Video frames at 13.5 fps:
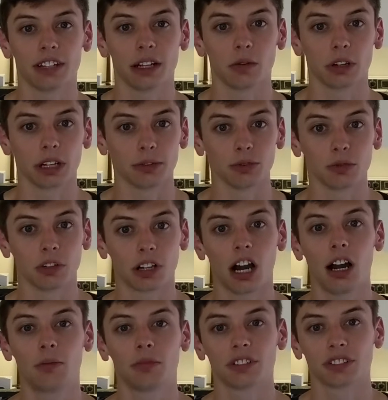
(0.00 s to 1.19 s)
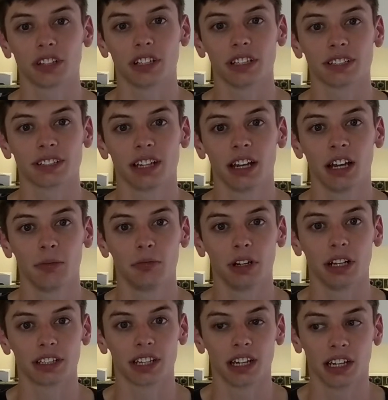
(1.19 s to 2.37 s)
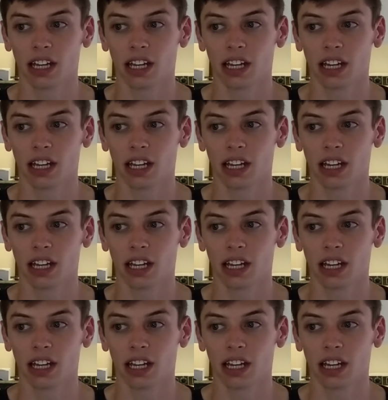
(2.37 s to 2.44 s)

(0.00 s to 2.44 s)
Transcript: They were able to accomplish this, but